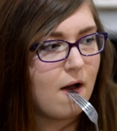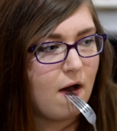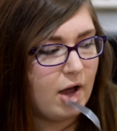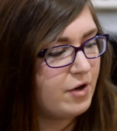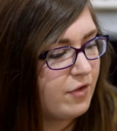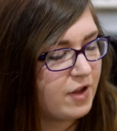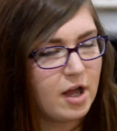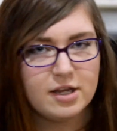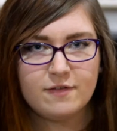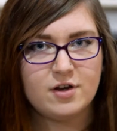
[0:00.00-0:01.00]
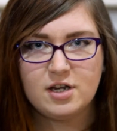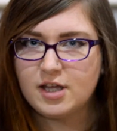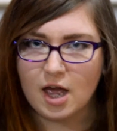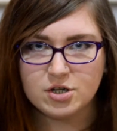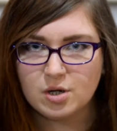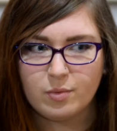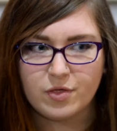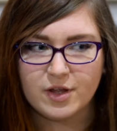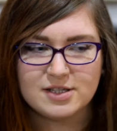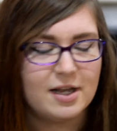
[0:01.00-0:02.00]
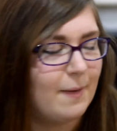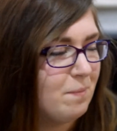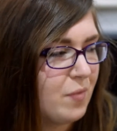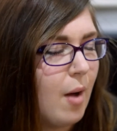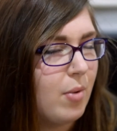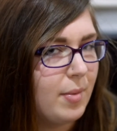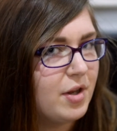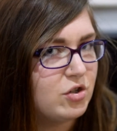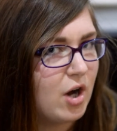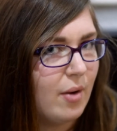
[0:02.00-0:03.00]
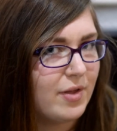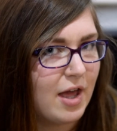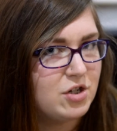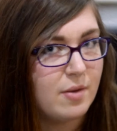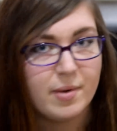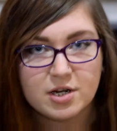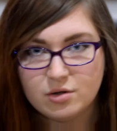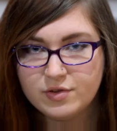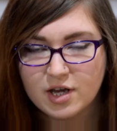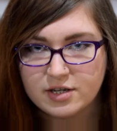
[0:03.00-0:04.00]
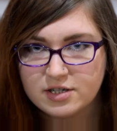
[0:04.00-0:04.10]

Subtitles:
I don't think I even need ketchup with this. Like, I'm probably gonna try it with ketchup, but I don't think I